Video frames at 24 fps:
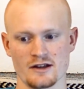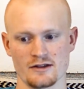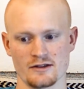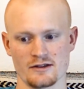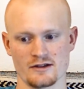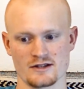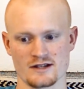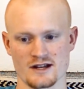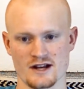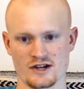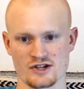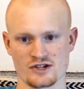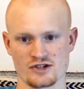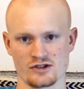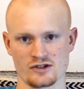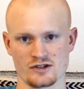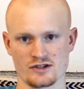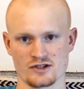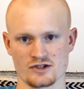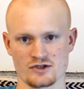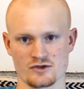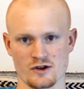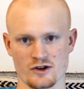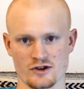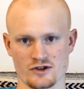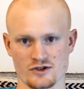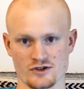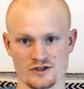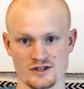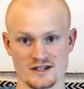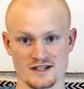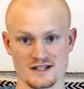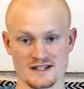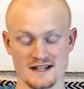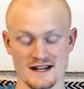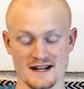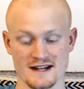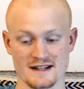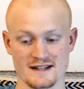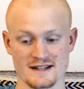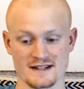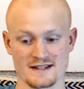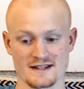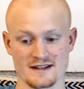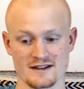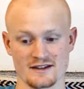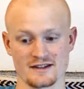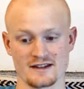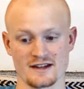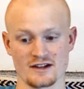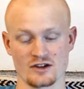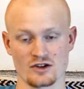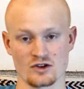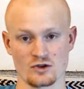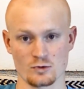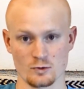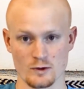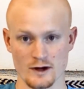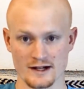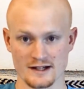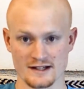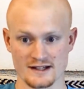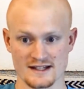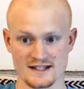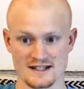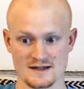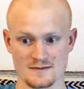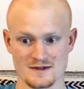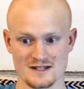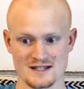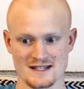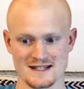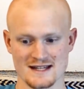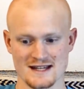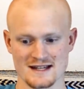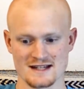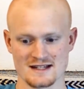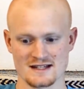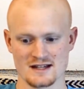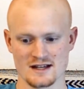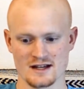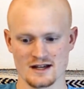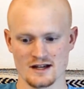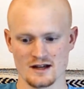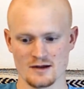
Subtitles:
There's actually structures inside of the cell that correct these mistakes,